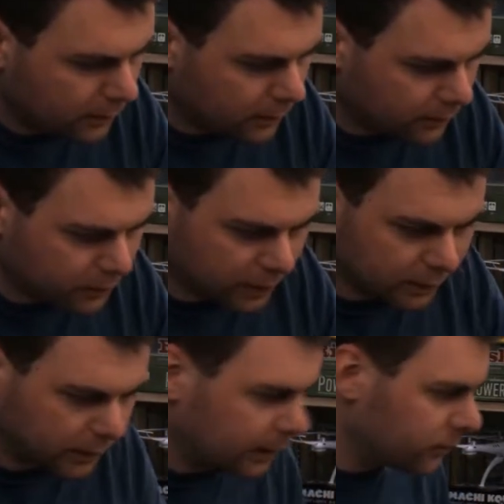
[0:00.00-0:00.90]
Even if there's
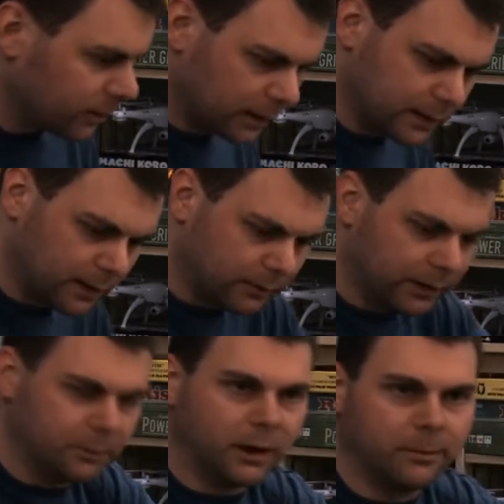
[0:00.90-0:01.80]
a little extra, that's not
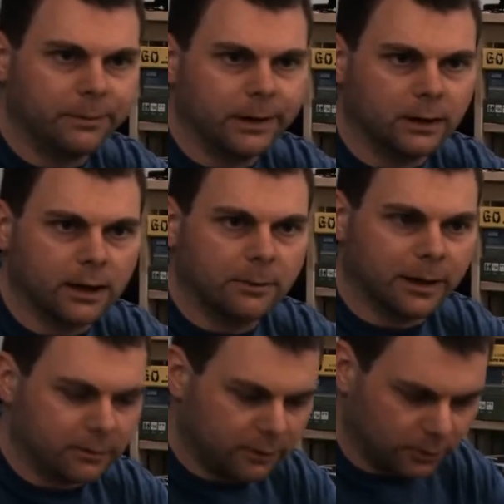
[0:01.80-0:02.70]
really a problem. It'll
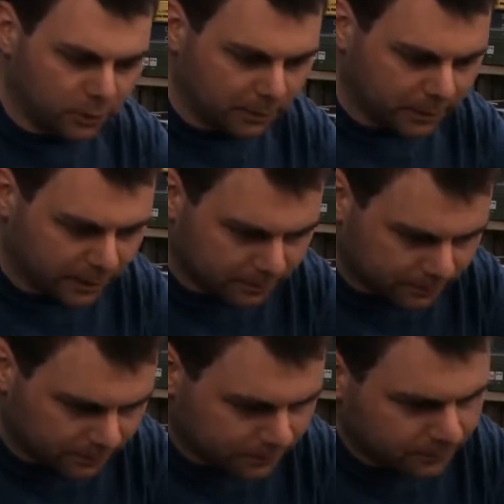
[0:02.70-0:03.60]
come out, you'll wipe it up.